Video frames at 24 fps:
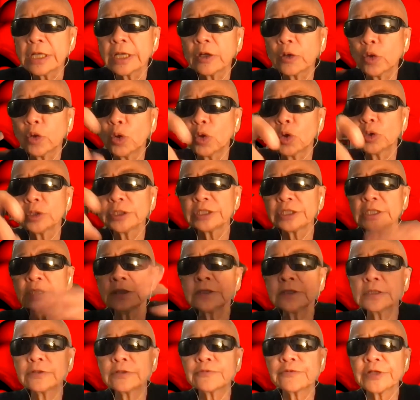All the
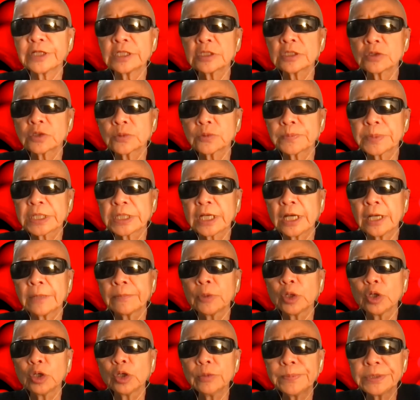interface should become
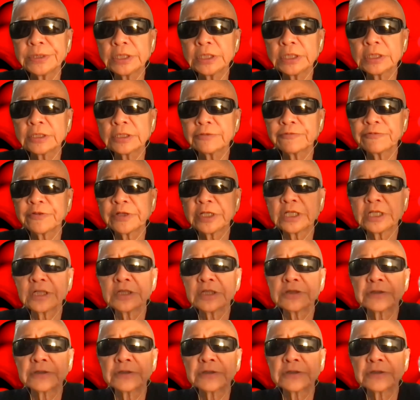open interface.